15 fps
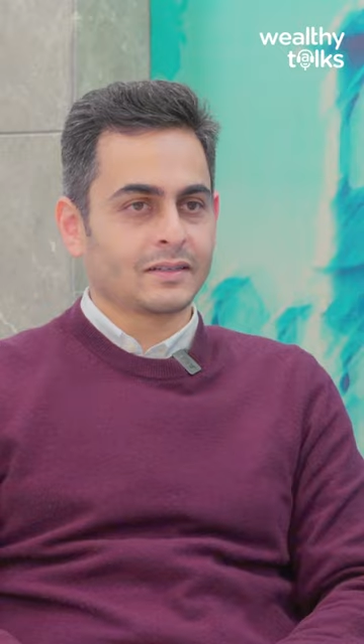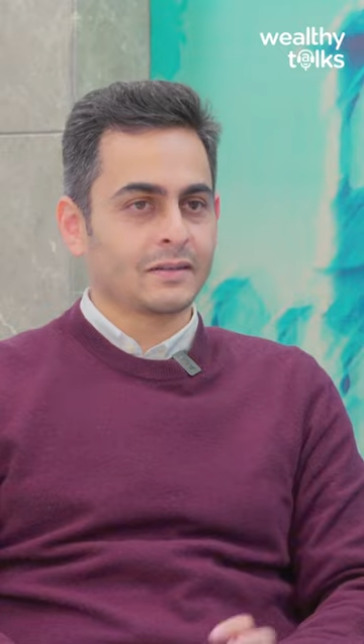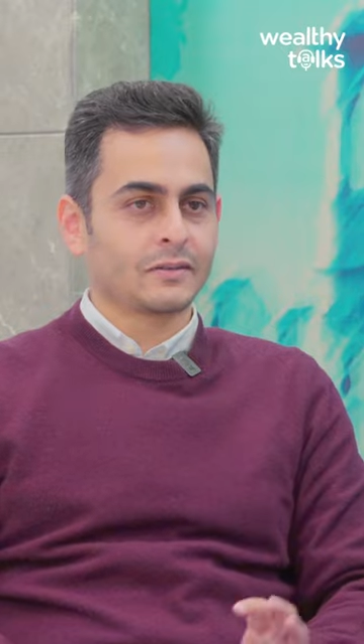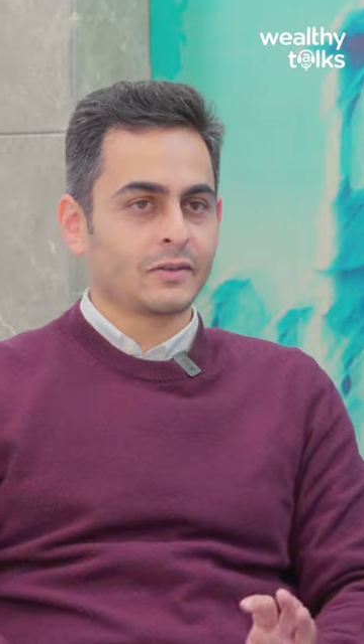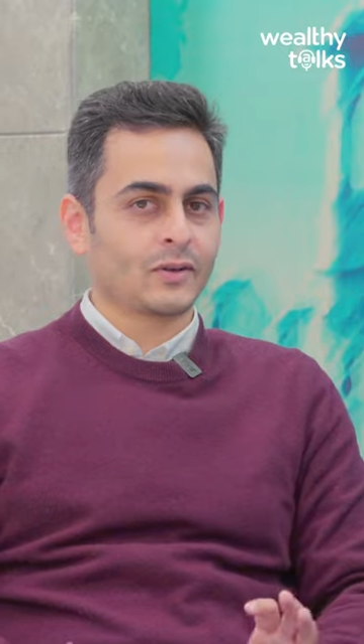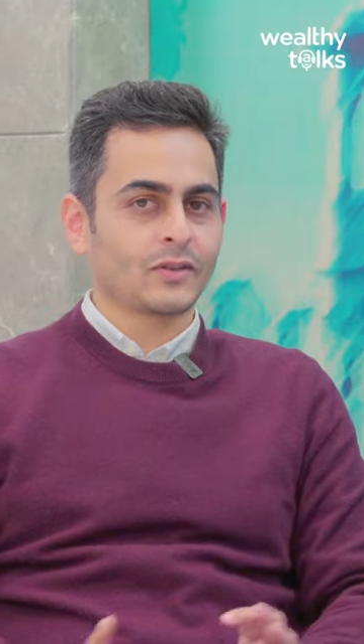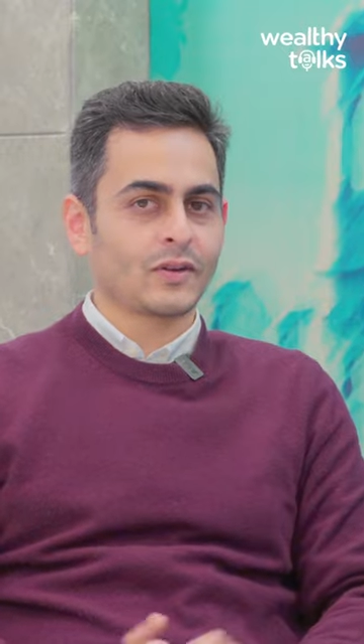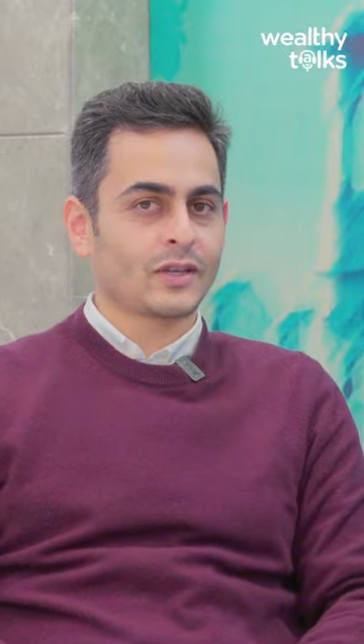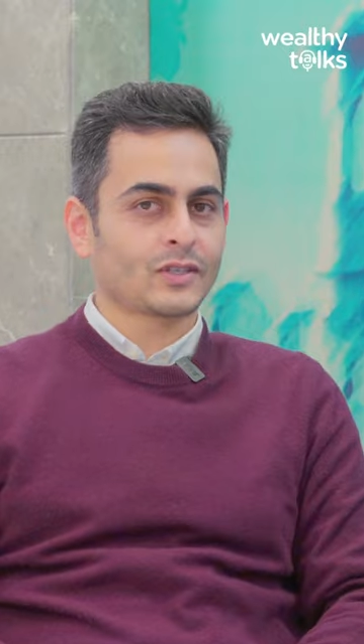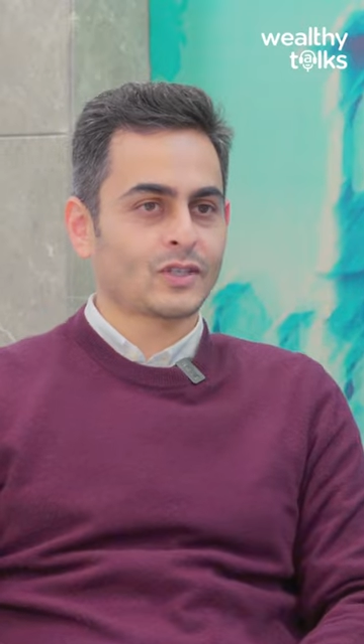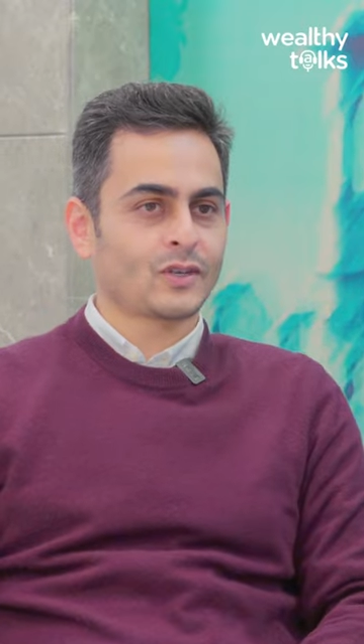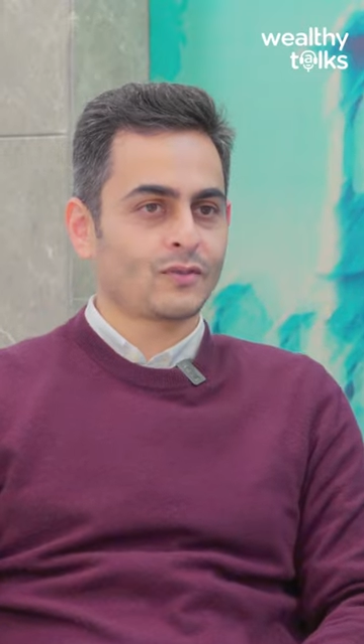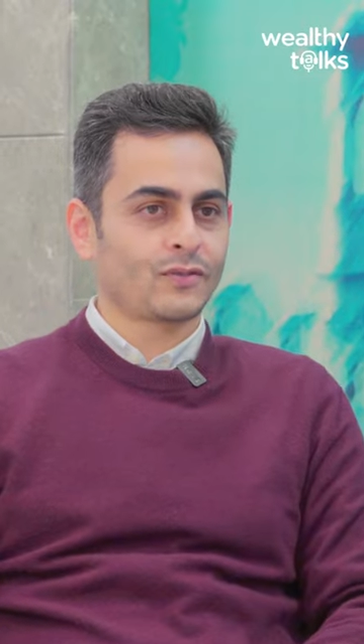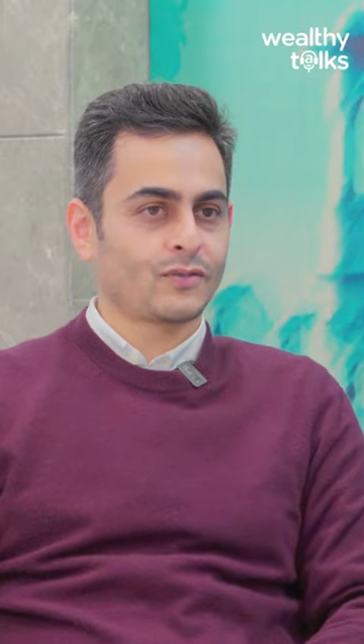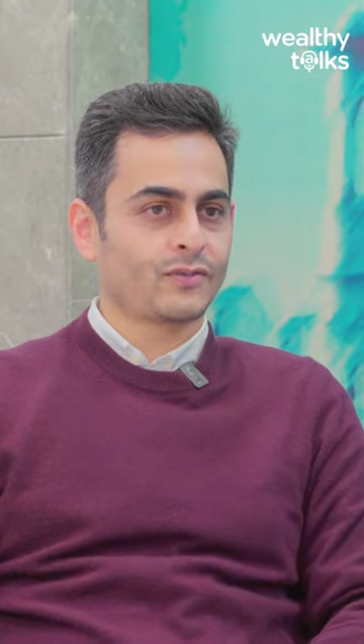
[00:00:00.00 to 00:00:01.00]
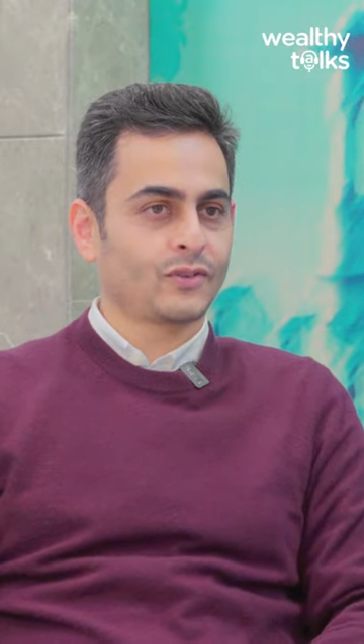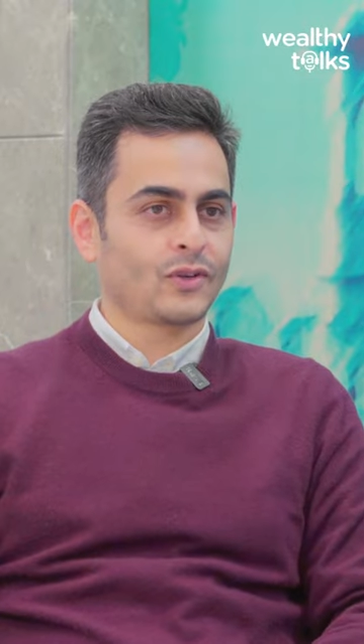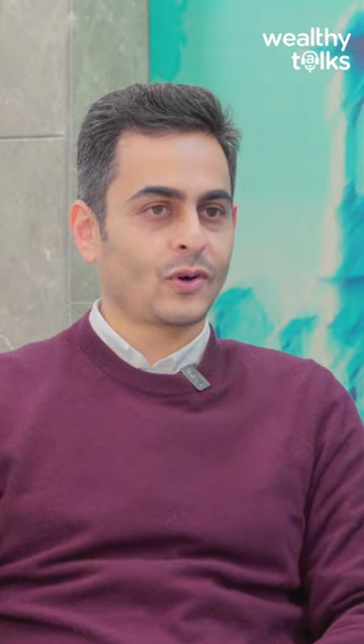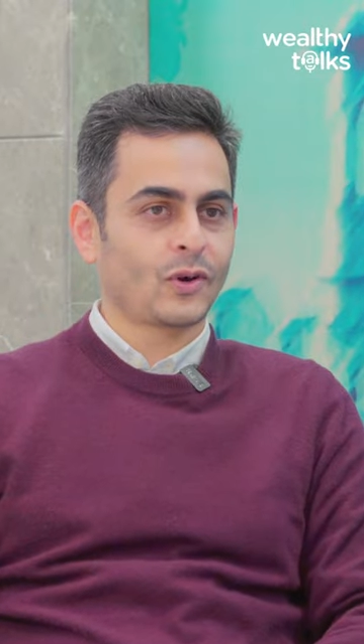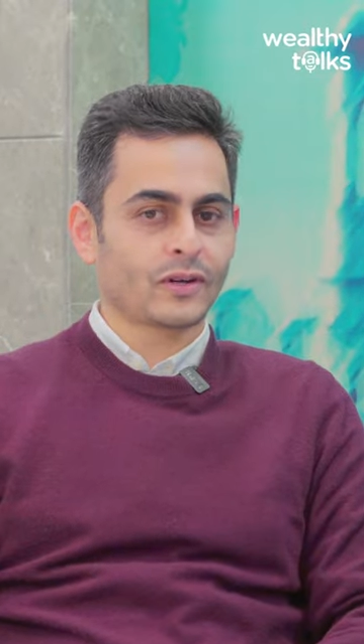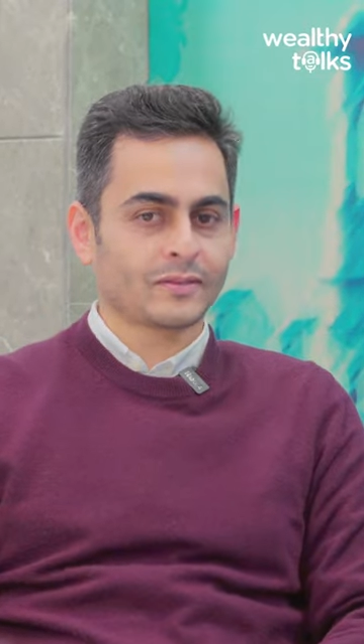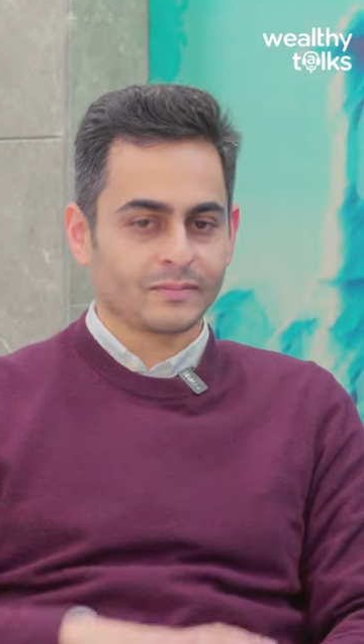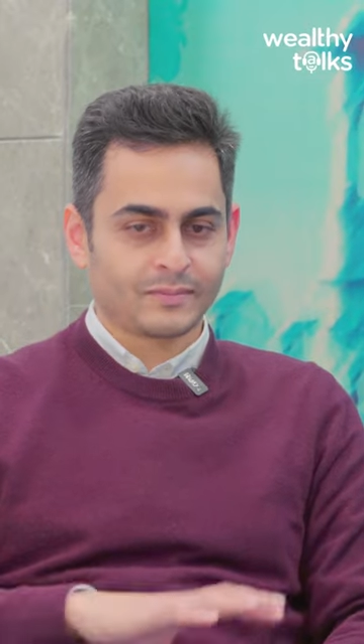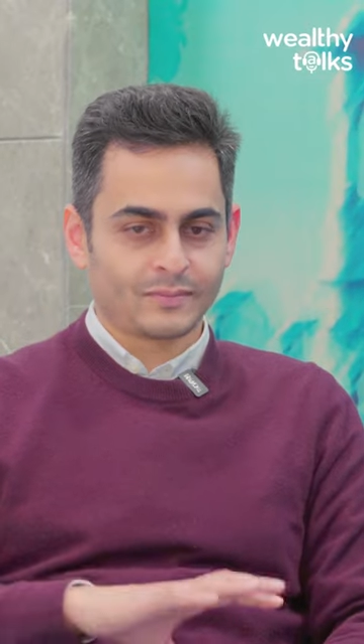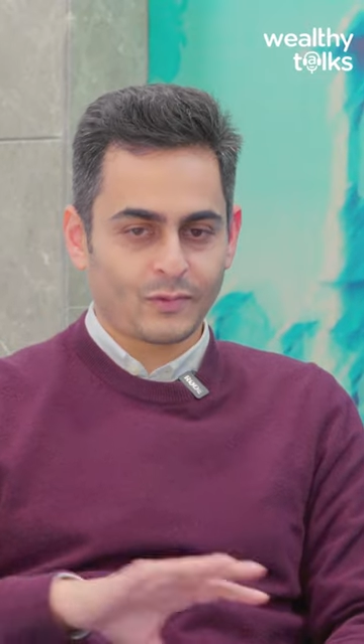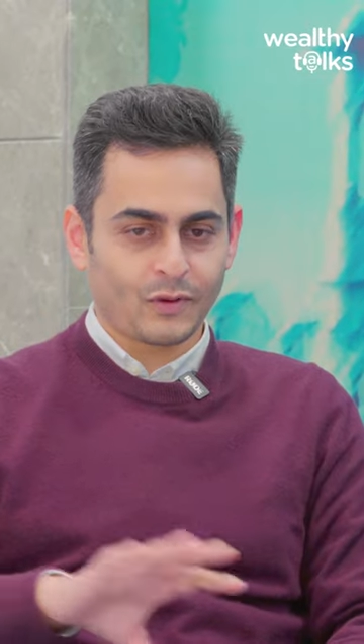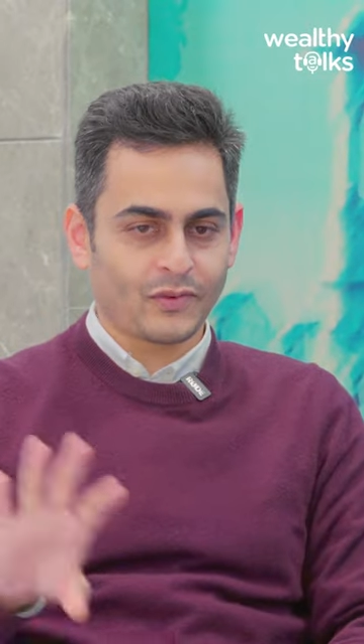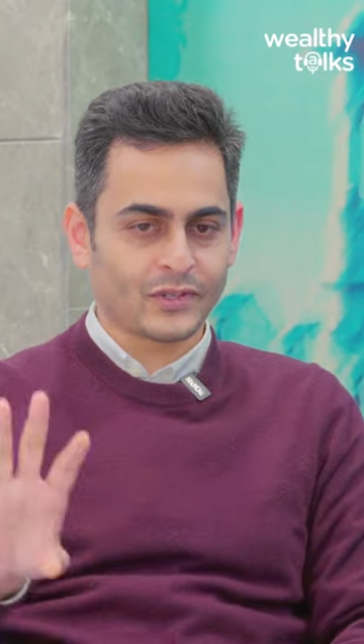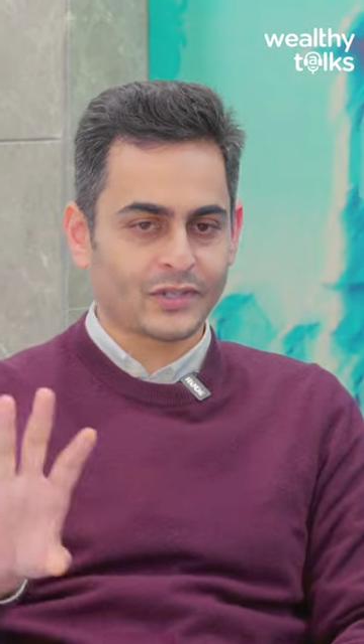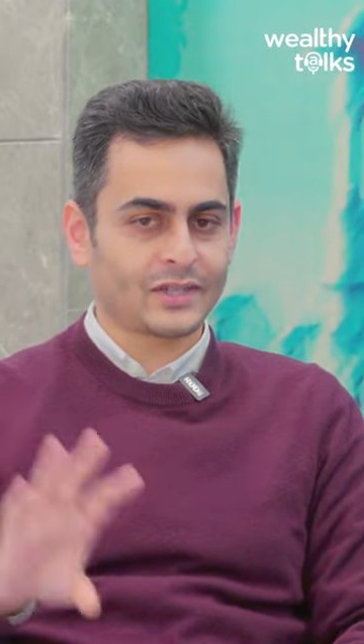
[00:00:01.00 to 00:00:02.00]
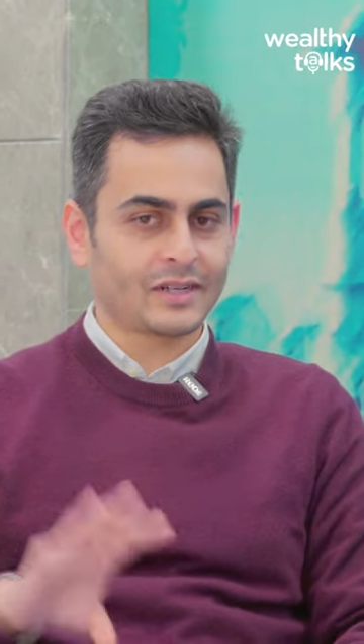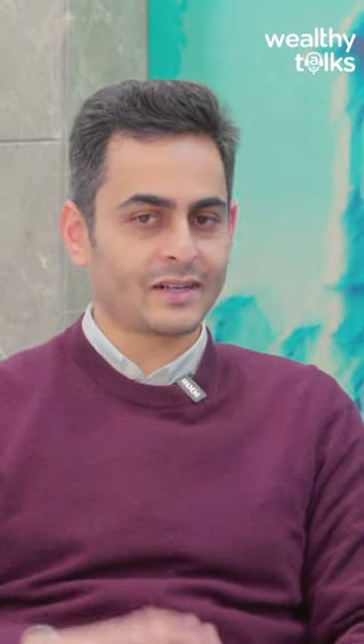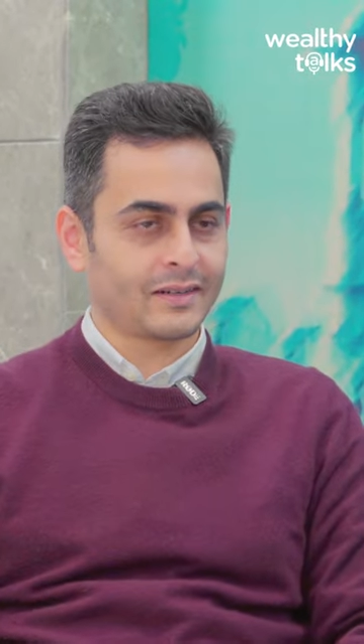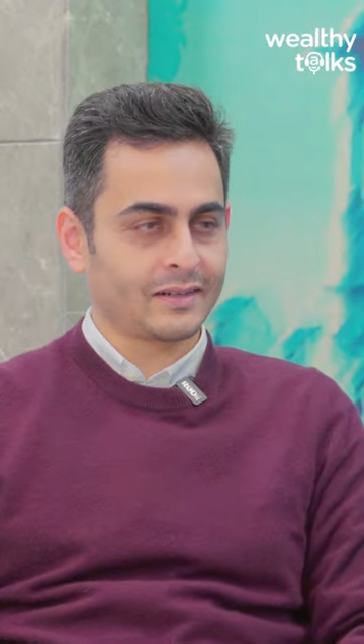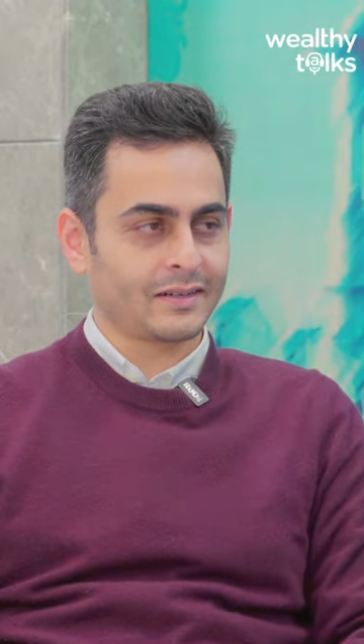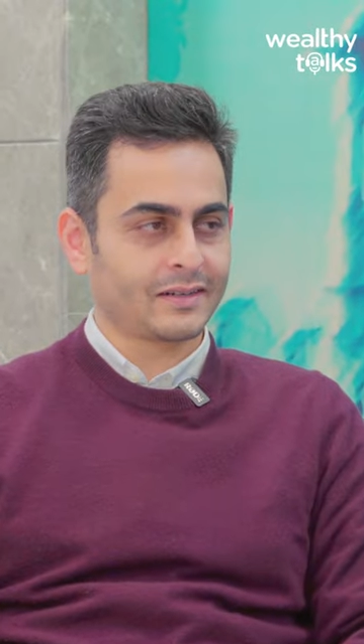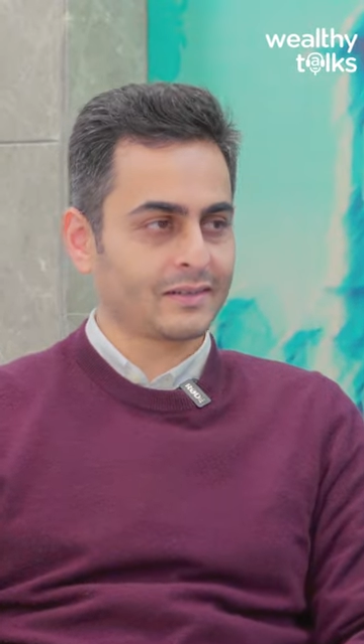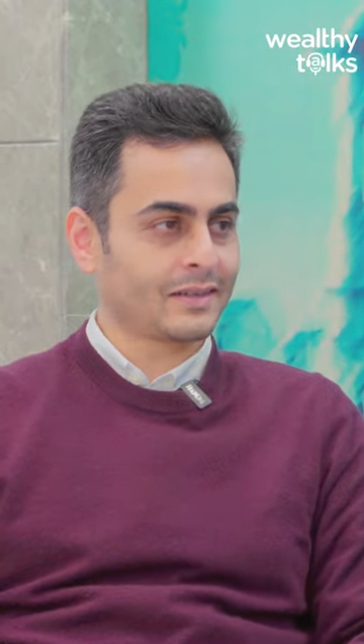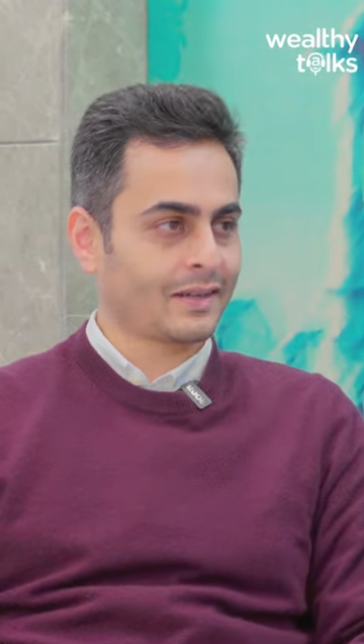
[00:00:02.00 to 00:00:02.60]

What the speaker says: you know, the rest of your professional career is a